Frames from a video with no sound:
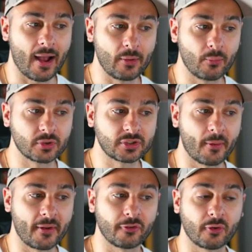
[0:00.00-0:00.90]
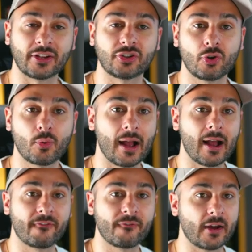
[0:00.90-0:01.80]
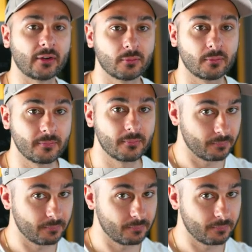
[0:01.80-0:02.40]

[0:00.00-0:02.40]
I was going for a 2R funnel